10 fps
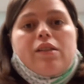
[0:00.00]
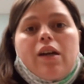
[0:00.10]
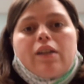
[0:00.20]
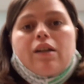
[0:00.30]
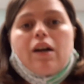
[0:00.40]

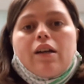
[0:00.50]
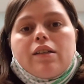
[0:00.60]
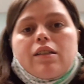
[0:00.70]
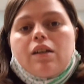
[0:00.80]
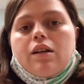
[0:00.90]
side,
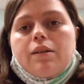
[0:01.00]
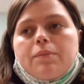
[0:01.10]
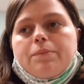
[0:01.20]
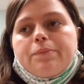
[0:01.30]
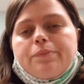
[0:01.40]
guys,
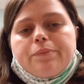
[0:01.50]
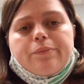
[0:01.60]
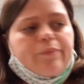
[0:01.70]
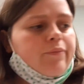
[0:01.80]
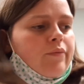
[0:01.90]
what
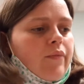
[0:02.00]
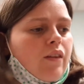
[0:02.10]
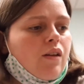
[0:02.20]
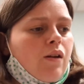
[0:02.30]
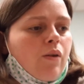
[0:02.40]

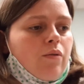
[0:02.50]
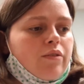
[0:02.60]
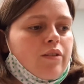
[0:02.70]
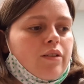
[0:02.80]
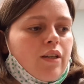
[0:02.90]

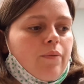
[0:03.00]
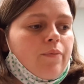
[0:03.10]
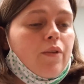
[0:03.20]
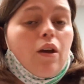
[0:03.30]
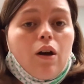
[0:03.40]
was I gonna say?
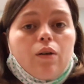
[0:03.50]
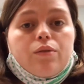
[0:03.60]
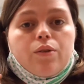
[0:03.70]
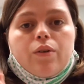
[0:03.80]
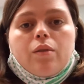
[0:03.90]
Oh,
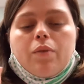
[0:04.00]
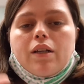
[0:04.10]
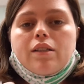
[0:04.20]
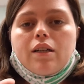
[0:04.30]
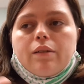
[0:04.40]
so on the
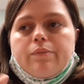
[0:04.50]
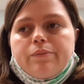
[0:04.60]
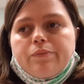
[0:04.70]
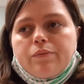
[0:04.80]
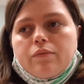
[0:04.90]
bright side,
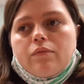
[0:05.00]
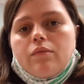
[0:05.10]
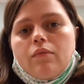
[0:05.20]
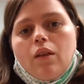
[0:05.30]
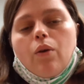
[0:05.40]

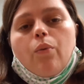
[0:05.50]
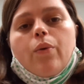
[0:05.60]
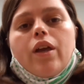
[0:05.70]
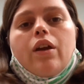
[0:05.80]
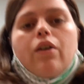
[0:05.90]

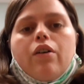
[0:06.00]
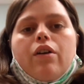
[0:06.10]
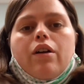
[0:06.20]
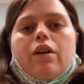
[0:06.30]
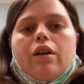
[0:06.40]
we
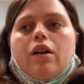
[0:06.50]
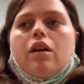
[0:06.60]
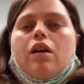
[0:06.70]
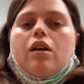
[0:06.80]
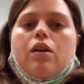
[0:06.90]
are
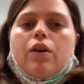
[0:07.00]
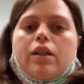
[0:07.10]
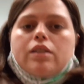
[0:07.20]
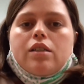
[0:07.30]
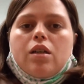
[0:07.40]

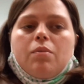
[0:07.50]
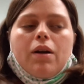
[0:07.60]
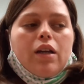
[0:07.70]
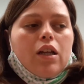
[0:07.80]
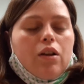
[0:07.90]
going to see
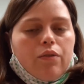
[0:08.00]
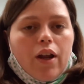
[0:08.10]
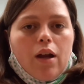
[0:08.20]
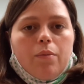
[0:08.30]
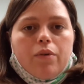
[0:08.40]
about getting a
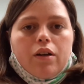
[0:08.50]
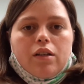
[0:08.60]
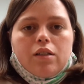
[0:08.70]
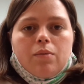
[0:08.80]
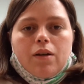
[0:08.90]
ramp. We're
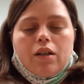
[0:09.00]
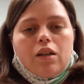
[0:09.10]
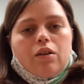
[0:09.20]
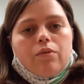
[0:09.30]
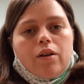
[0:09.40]
going to see about
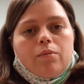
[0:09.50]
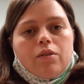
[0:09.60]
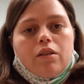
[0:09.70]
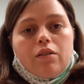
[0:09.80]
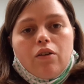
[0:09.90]
getting a ramp
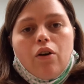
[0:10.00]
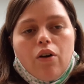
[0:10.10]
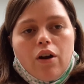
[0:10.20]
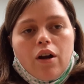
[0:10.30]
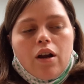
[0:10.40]
to the
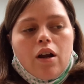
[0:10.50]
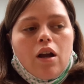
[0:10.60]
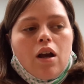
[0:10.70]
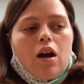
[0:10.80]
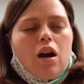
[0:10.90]
car,
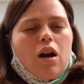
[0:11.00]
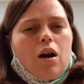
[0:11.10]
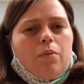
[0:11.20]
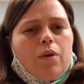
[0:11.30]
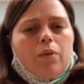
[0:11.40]

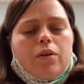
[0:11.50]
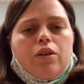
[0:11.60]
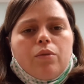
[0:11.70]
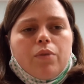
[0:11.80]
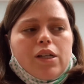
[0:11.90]
probably
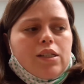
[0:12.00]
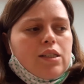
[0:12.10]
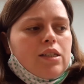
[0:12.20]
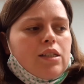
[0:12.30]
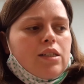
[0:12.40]
new
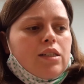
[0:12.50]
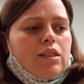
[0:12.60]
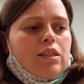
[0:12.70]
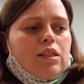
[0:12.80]
braces,